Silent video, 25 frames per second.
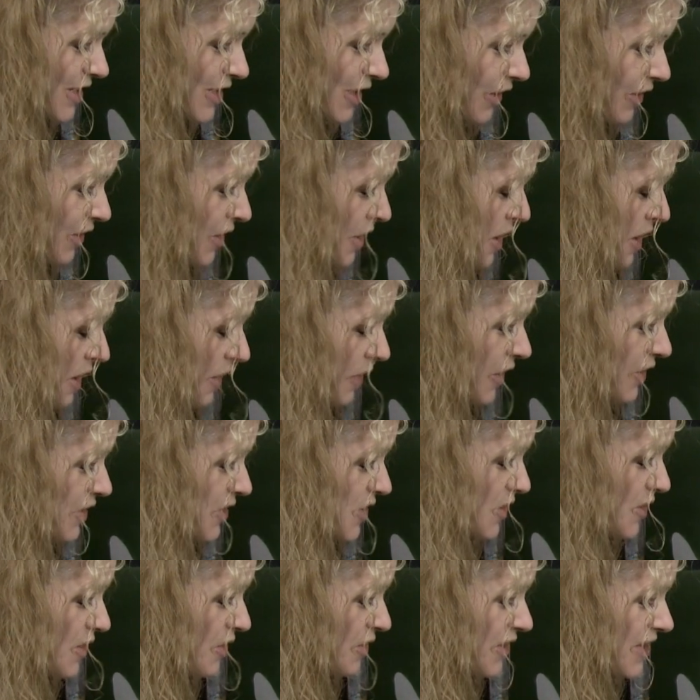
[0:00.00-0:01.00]
So
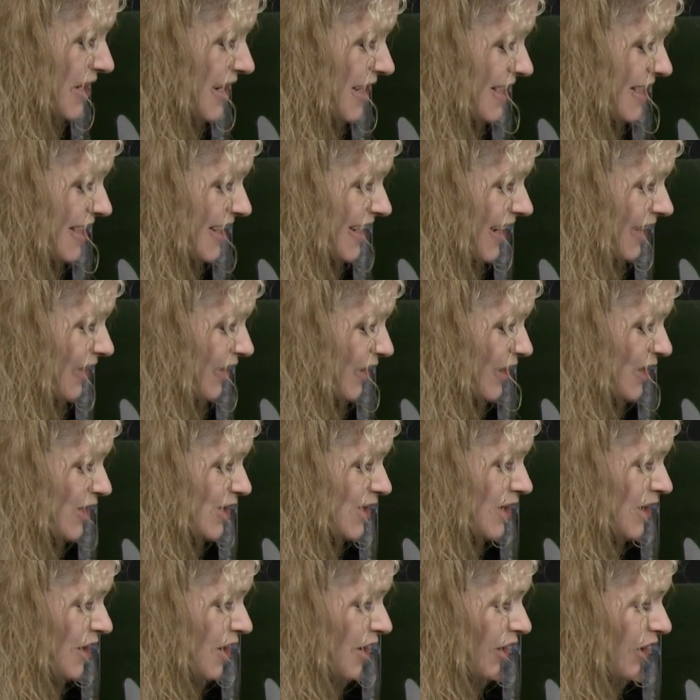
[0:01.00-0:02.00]
there's no need to get
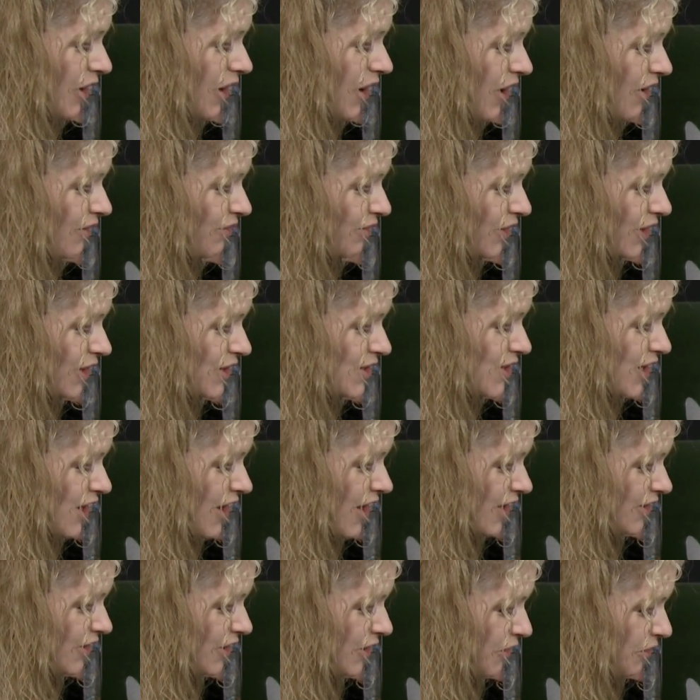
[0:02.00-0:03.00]
this coverage
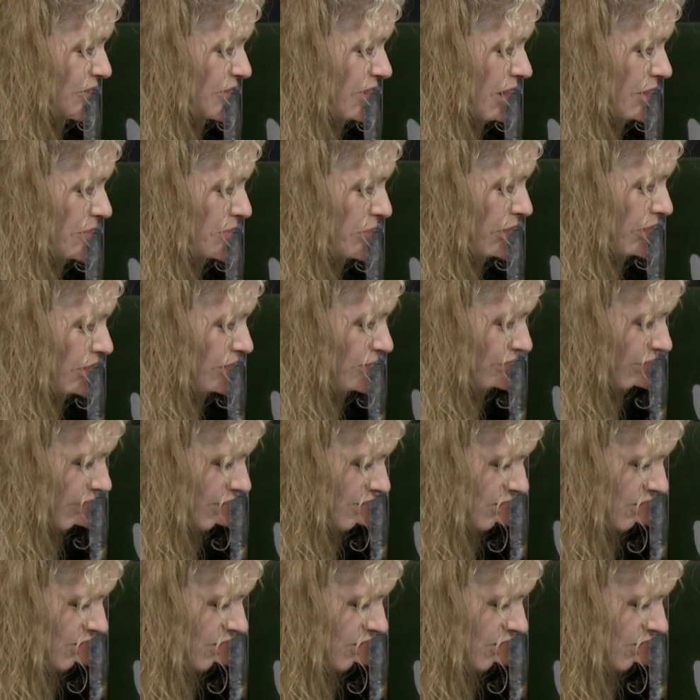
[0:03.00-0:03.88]
on the gray perfect.